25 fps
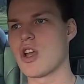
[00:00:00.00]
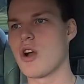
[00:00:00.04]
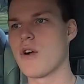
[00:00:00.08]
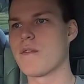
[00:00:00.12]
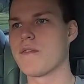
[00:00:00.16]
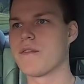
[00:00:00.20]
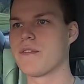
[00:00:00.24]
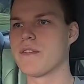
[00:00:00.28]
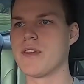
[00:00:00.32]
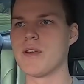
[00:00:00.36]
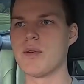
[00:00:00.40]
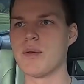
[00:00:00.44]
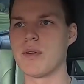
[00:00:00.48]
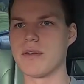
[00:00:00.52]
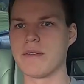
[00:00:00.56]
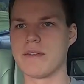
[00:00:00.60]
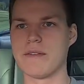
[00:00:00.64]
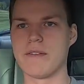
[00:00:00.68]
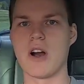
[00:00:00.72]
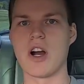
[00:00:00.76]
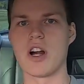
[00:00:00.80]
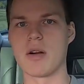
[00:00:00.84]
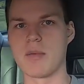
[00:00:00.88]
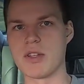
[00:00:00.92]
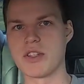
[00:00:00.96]
so few and
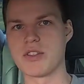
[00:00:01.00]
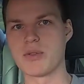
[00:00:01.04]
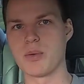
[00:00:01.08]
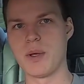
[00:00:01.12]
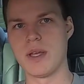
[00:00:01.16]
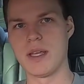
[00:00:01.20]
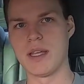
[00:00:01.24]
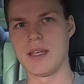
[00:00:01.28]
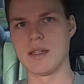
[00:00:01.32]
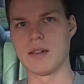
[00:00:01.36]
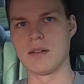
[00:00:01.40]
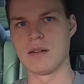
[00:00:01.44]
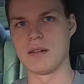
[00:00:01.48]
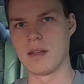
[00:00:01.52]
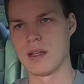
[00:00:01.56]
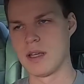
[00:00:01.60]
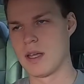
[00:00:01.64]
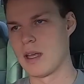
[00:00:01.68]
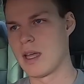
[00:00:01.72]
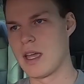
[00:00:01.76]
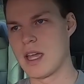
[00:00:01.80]
far between,